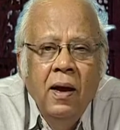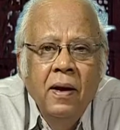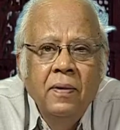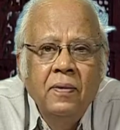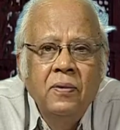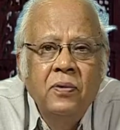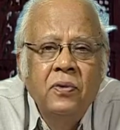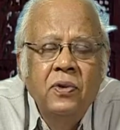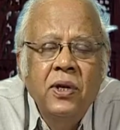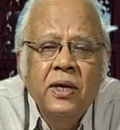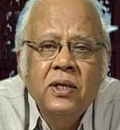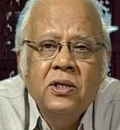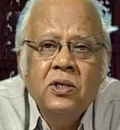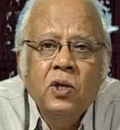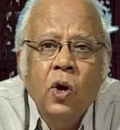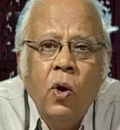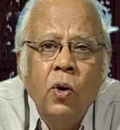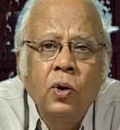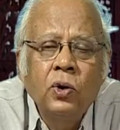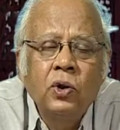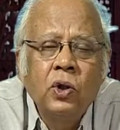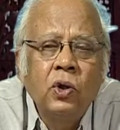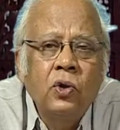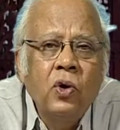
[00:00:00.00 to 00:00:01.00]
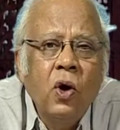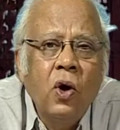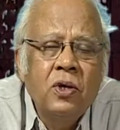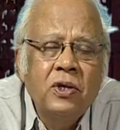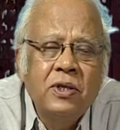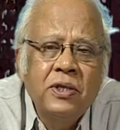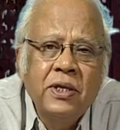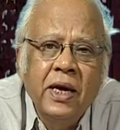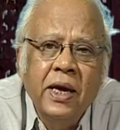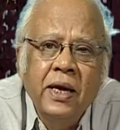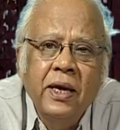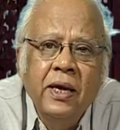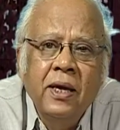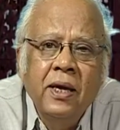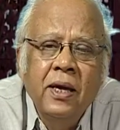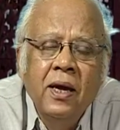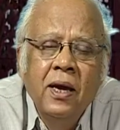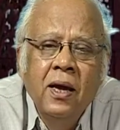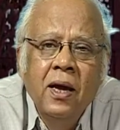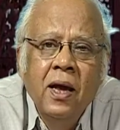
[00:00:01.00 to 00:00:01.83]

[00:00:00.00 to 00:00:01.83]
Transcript: This orthodoxy